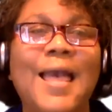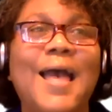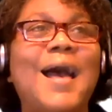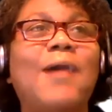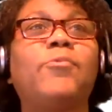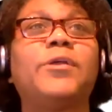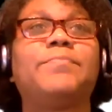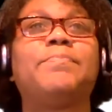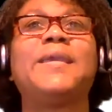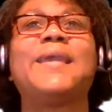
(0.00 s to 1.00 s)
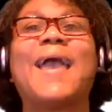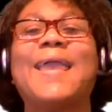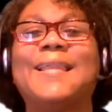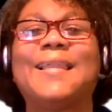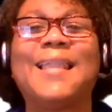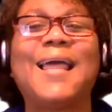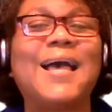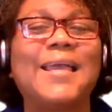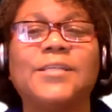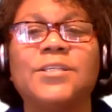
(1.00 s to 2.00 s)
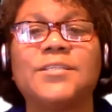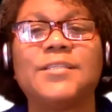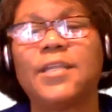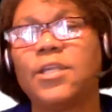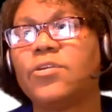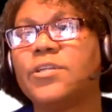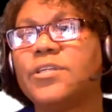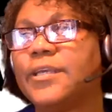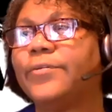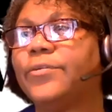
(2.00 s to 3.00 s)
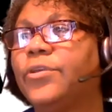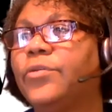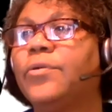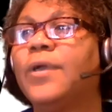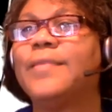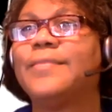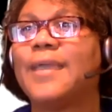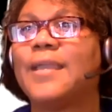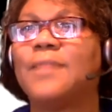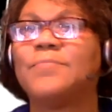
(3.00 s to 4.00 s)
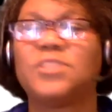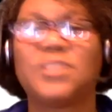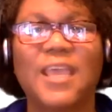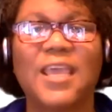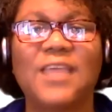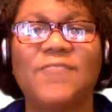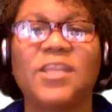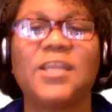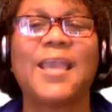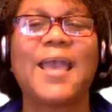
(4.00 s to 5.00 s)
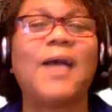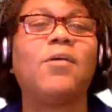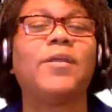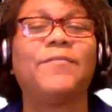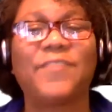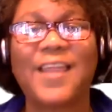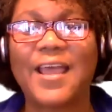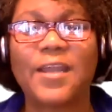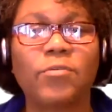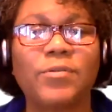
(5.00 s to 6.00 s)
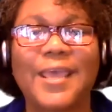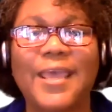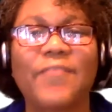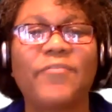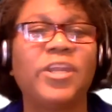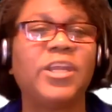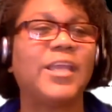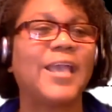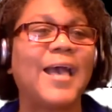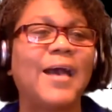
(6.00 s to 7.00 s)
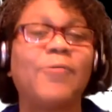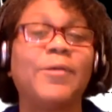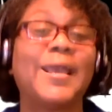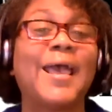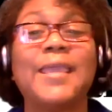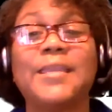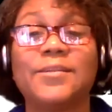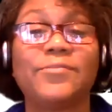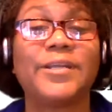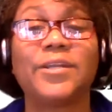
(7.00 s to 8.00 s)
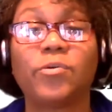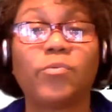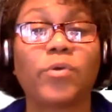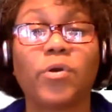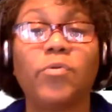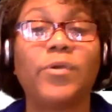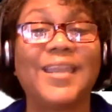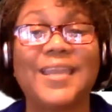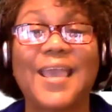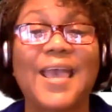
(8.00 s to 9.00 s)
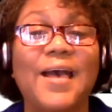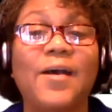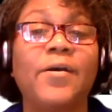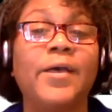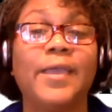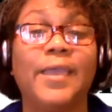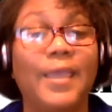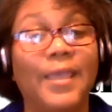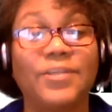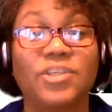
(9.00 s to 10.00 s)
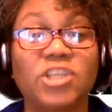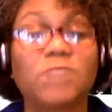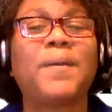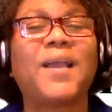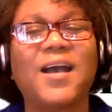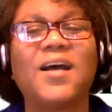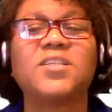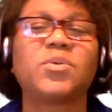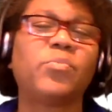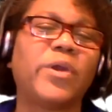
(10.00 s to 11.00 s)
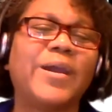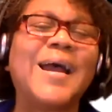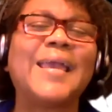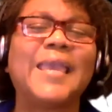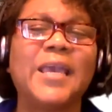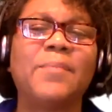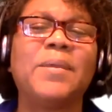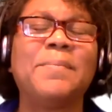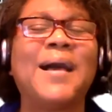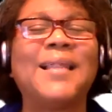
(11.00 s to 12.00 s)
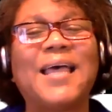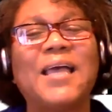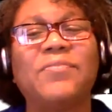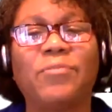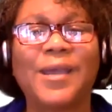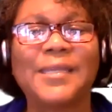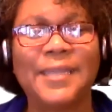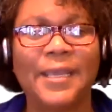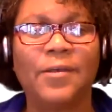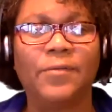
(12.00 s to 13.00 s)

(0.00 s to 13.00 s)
I would be a lie to sit here and tell you that I'm saved anyhow and flying on the heaven anyhow and I ain't doing no wrong anyhow, just because of where I am in my life right now.